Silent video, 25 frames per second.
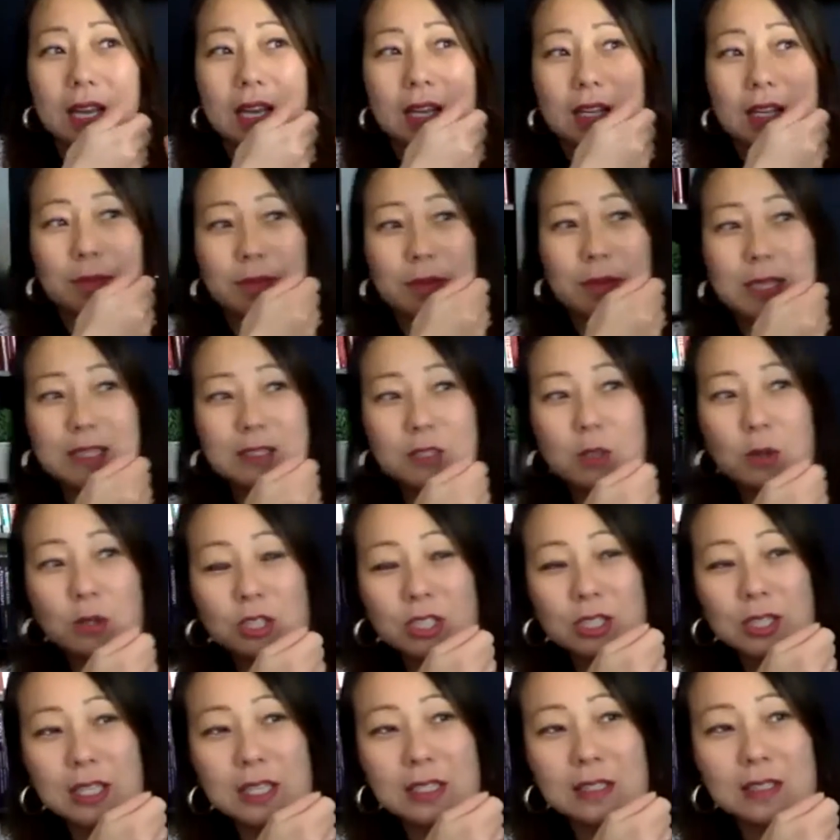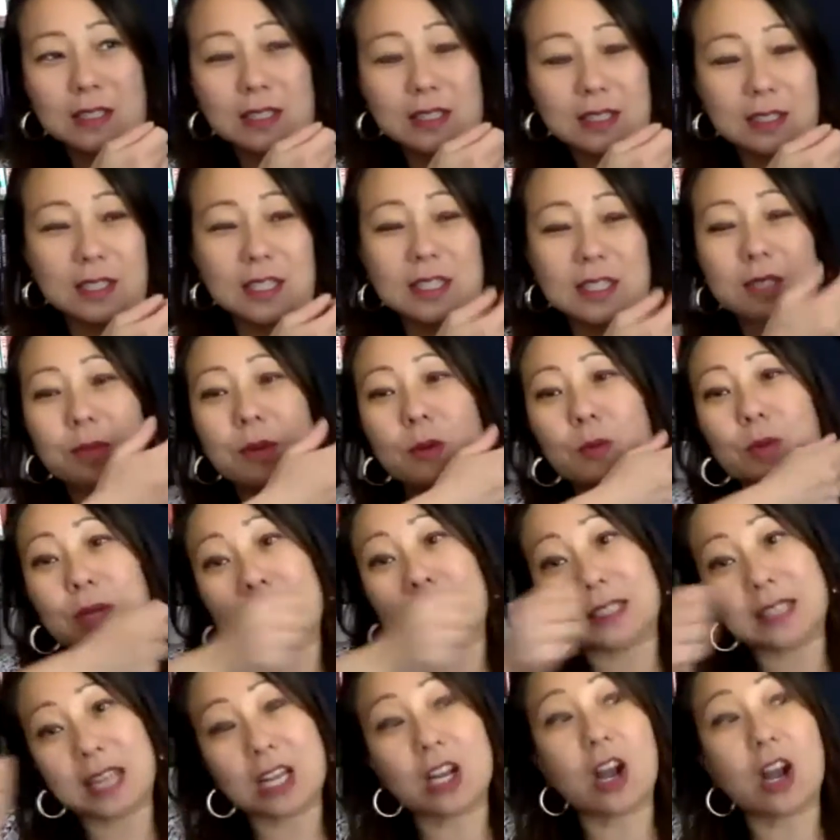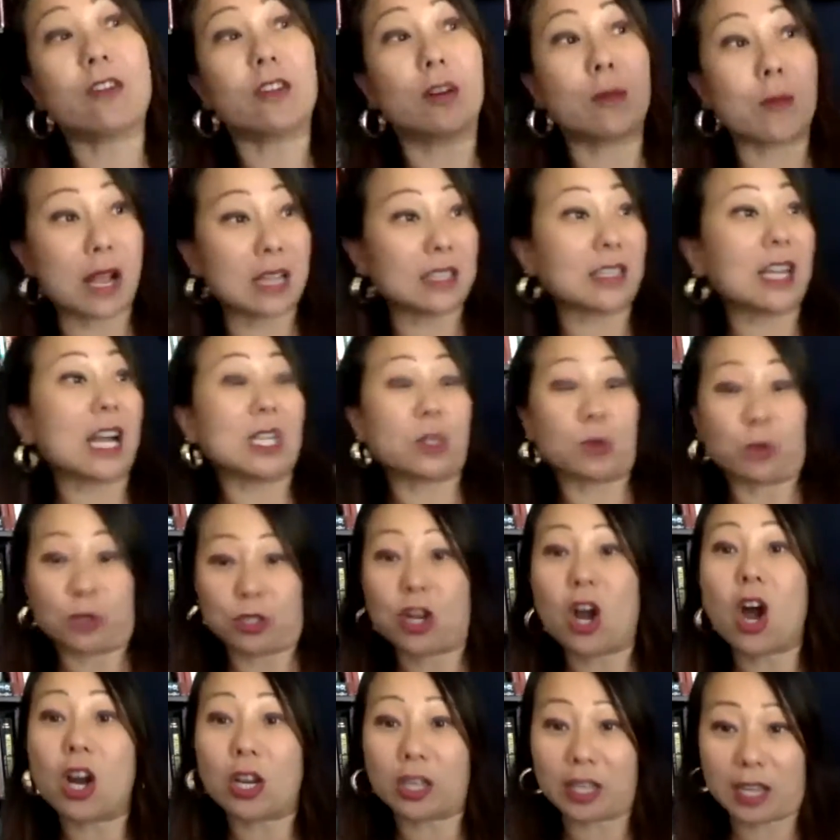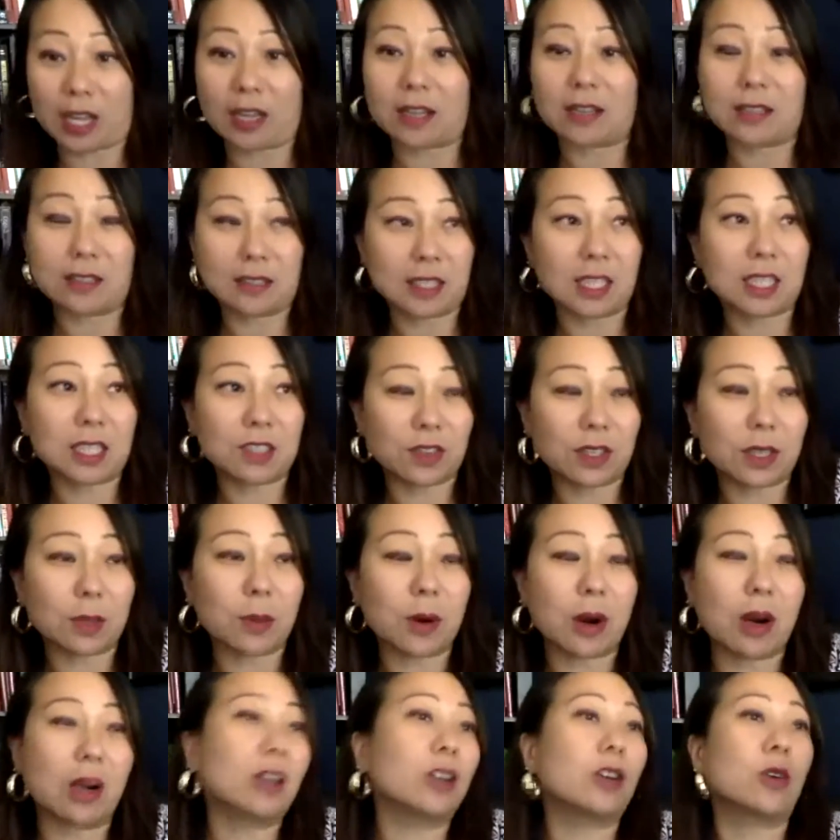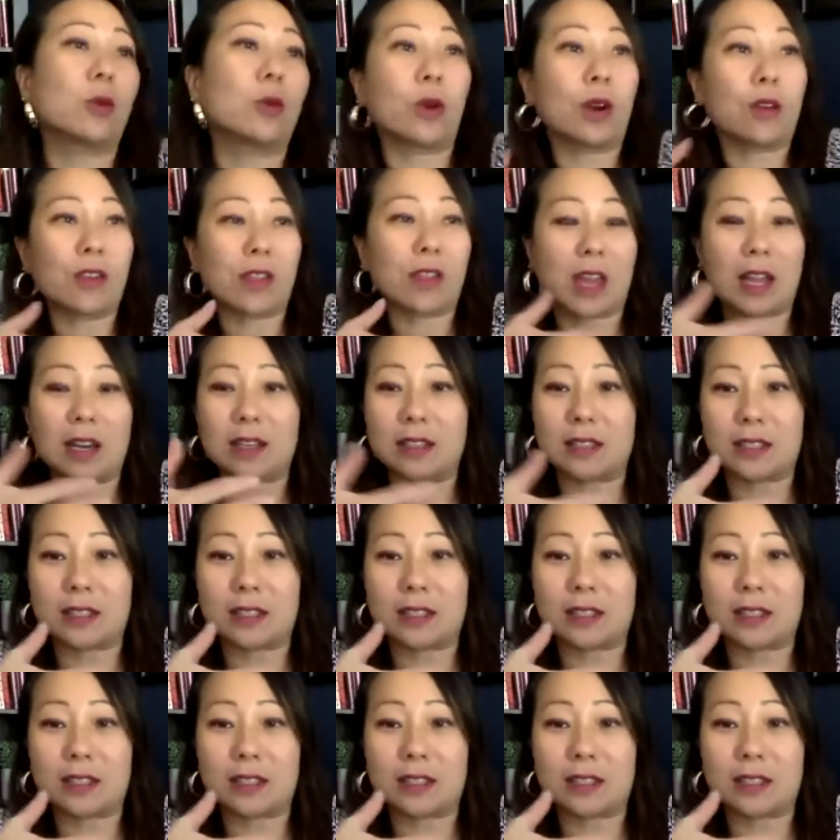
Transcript: be socially distanced, but we can take off our masks as we're talking 6 feet apart or wherever that is in